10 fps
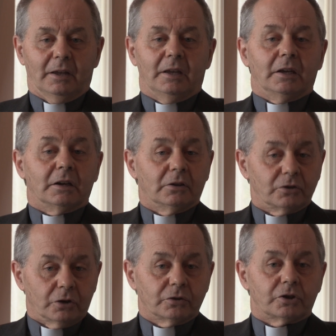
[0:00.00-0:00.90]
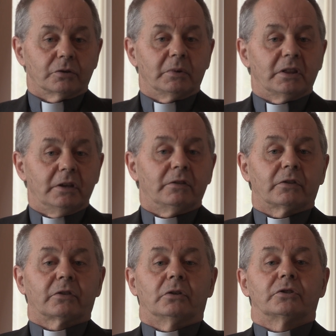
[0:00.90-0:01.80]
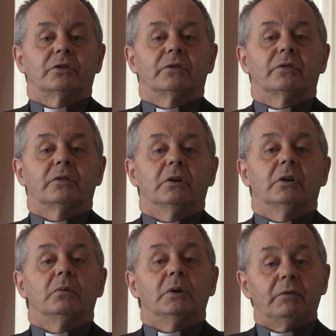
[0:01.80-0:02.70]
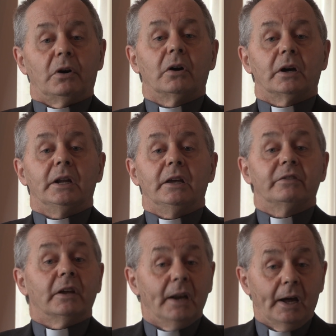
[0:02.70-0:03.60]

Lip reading: In conjunction with these discussions, we have organised an